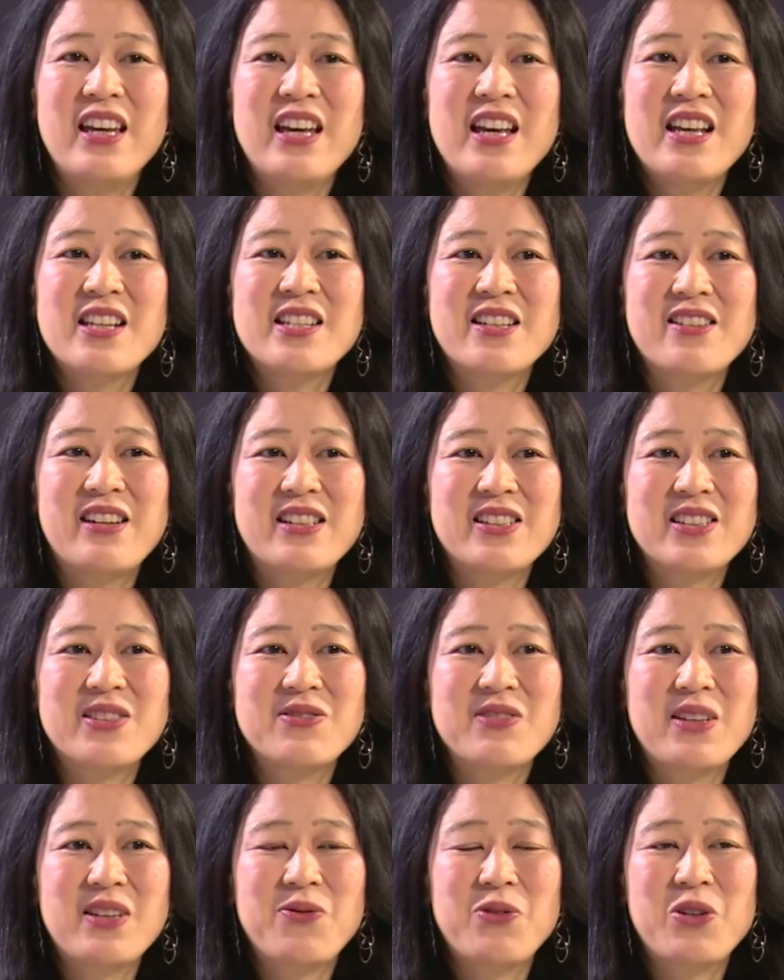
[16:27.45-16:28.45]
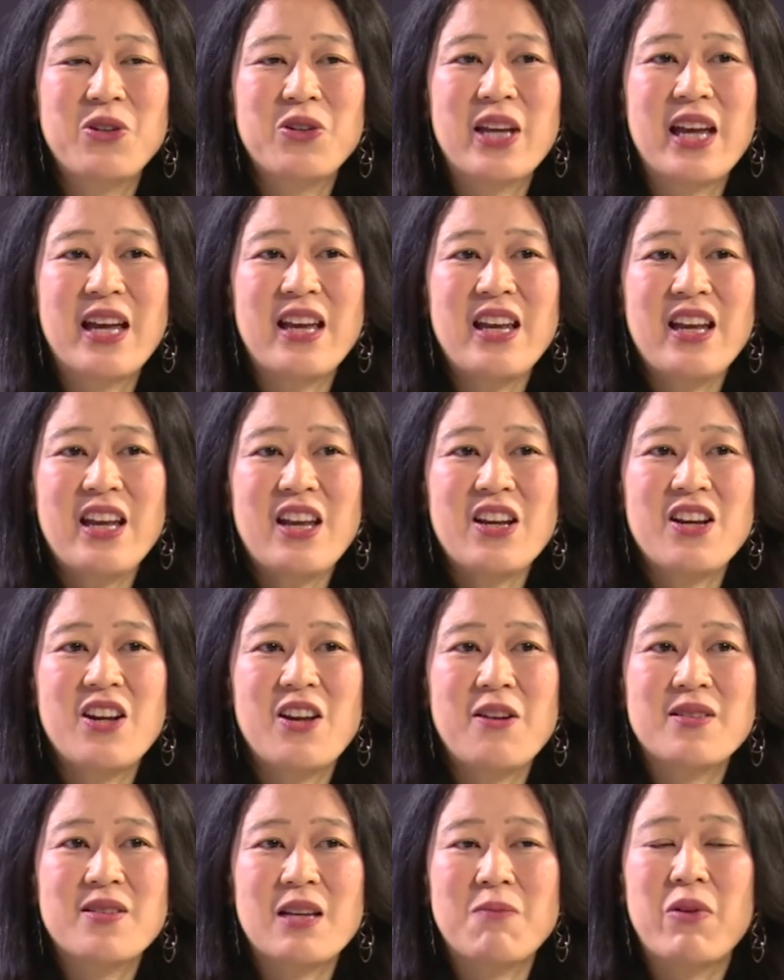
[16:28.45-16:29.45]
So I just really feel that, you
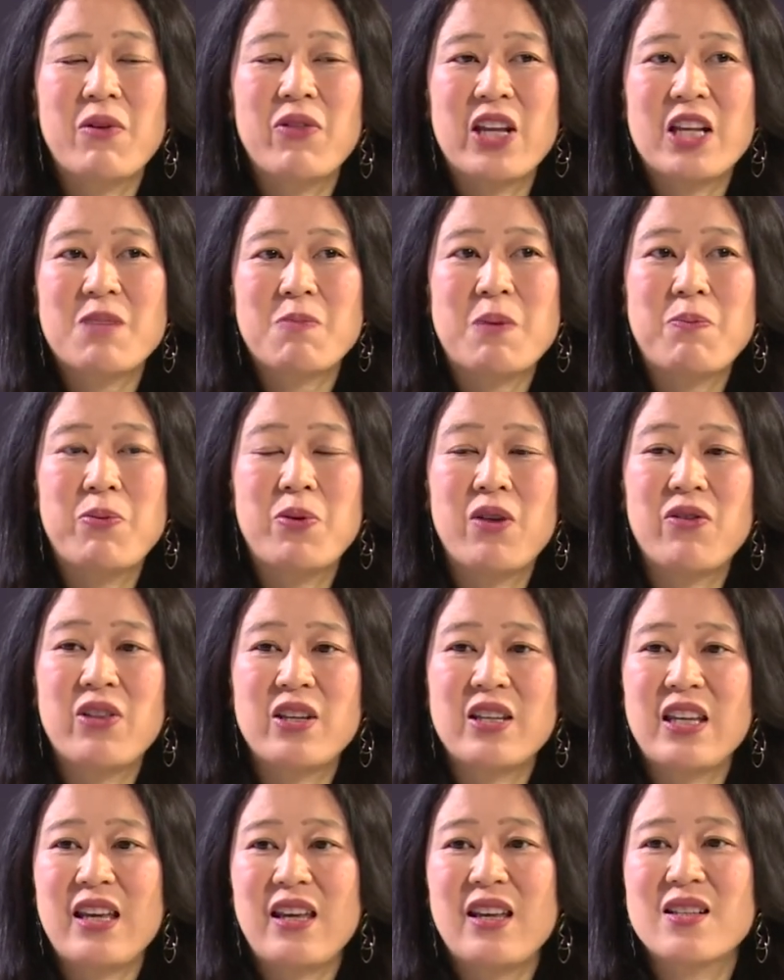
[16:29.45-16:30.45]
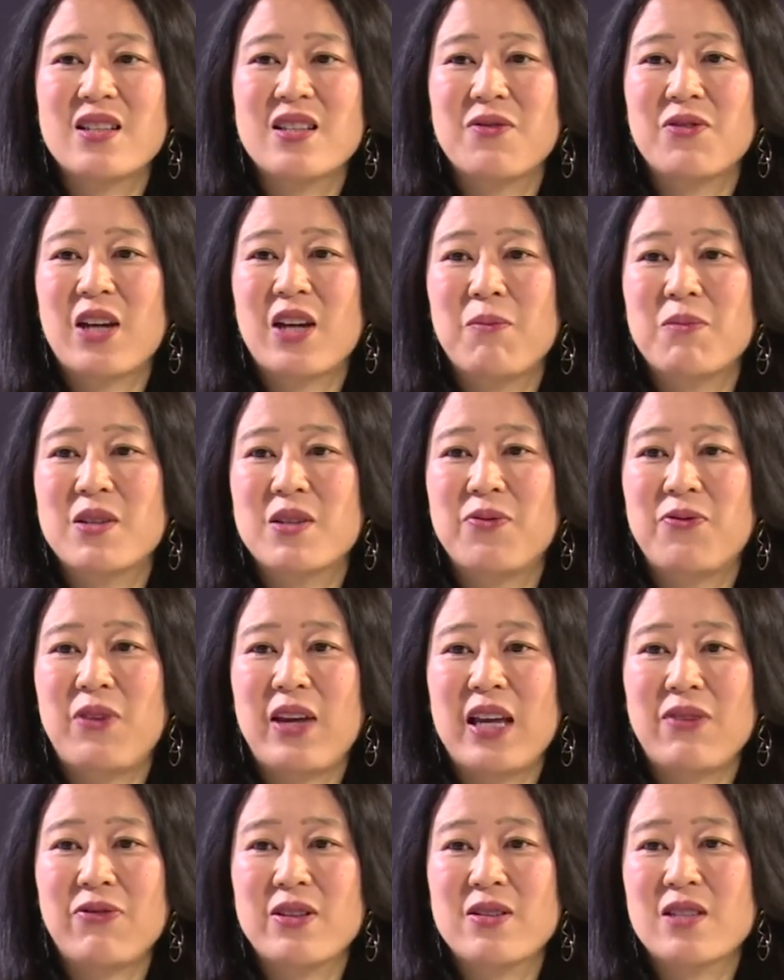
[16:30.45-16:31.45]
know, some of these people over the years have come to
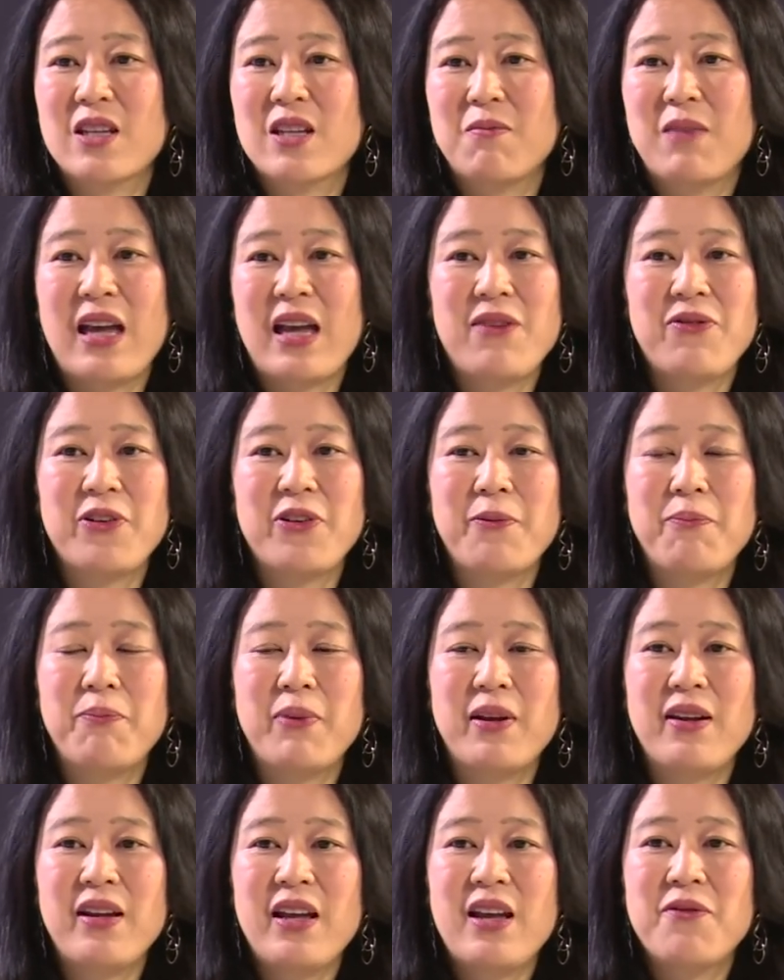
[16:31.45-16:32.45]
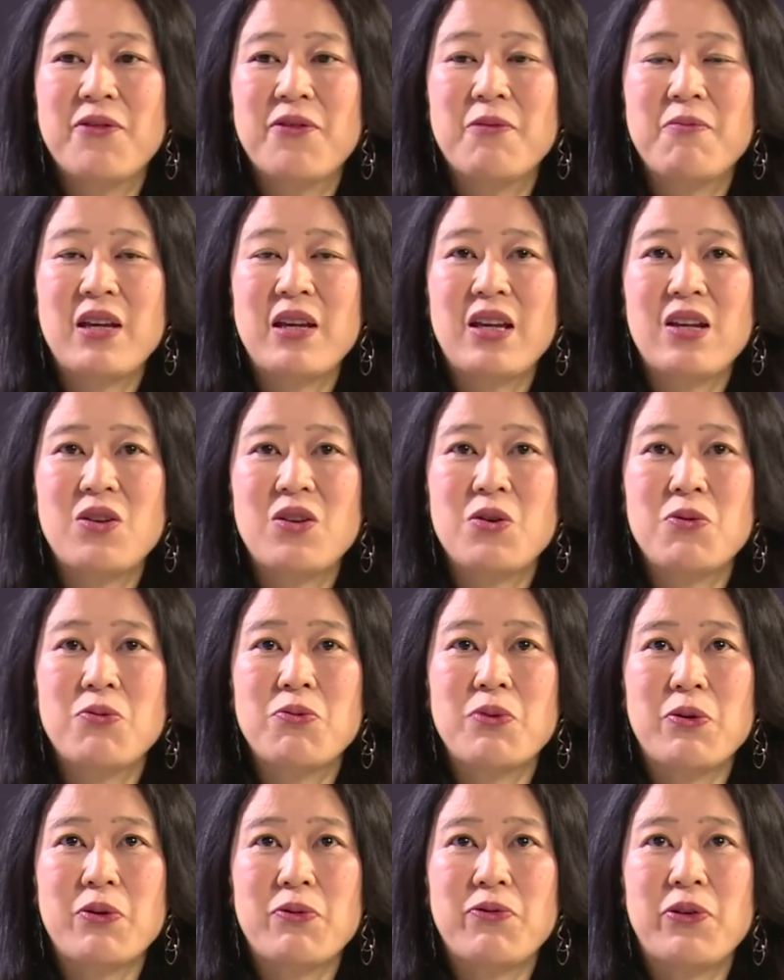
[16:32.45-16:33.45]
faith and some haven't. But for me, mm-hmm.
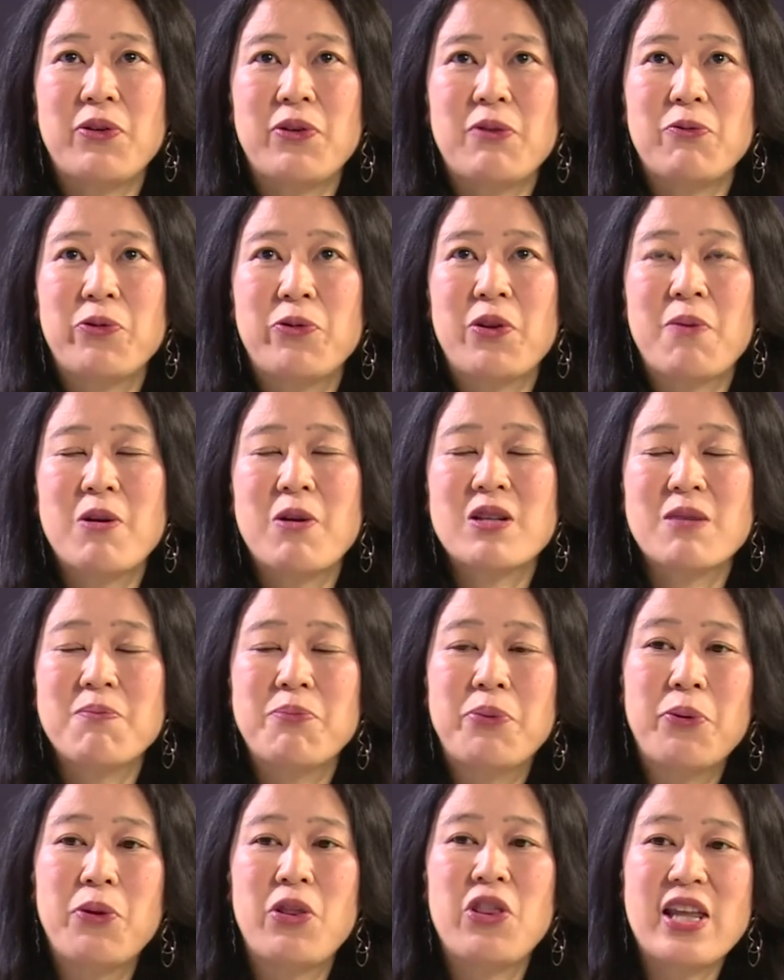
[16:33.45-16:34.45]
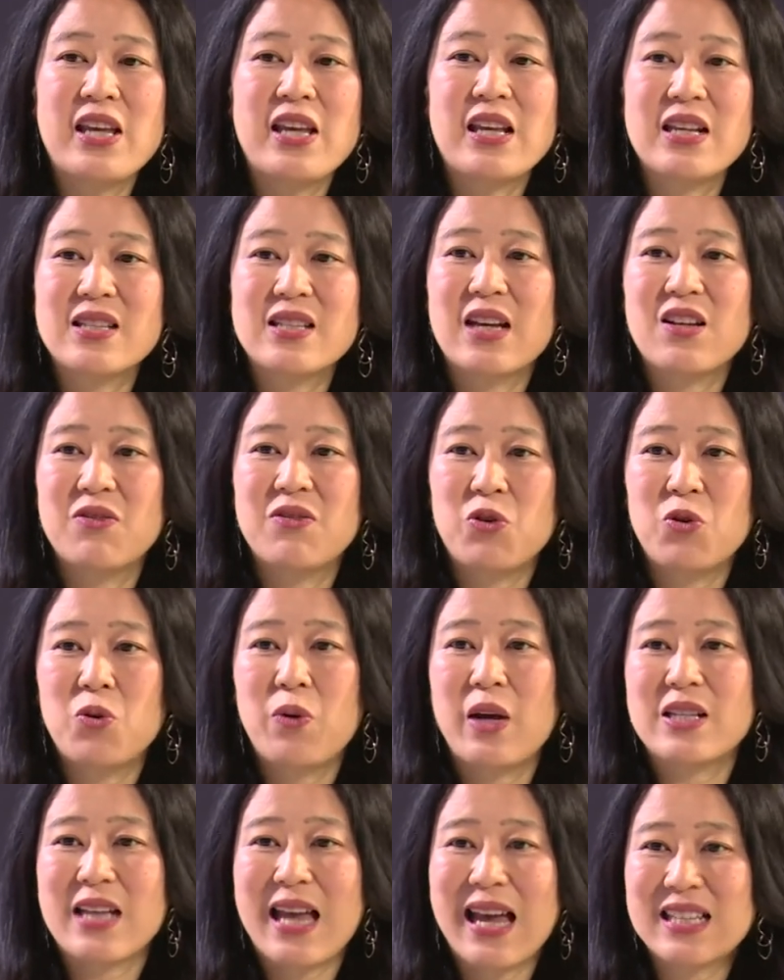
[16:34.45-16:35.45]
you, the most important thing is that you've
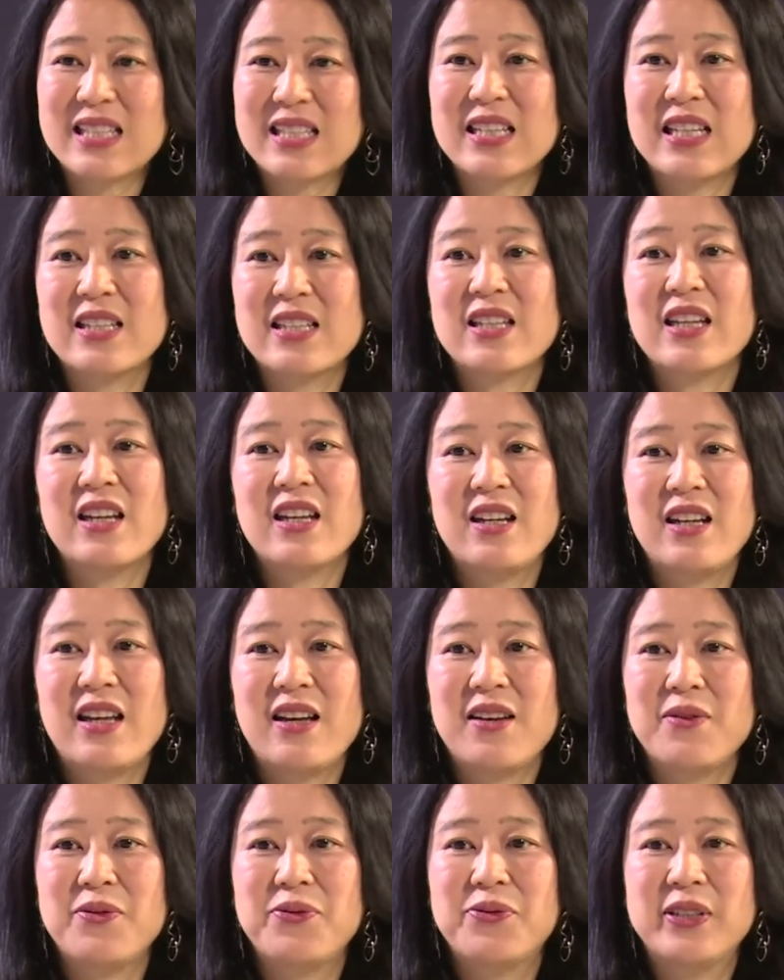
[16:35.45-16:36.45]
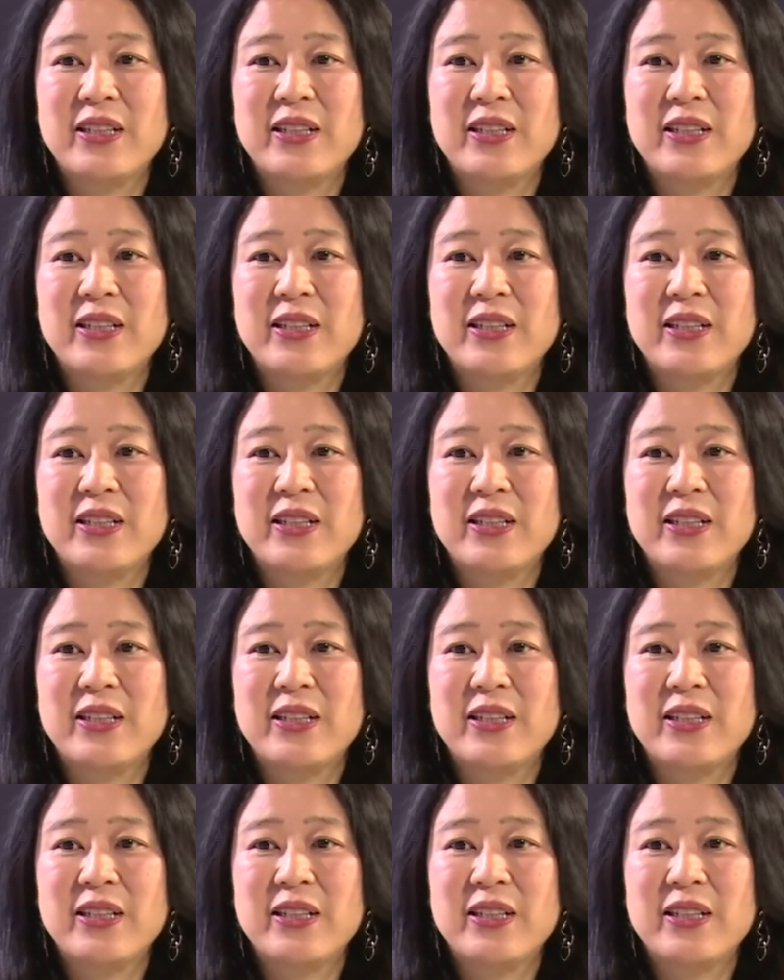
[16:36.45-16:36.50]
always acted in love.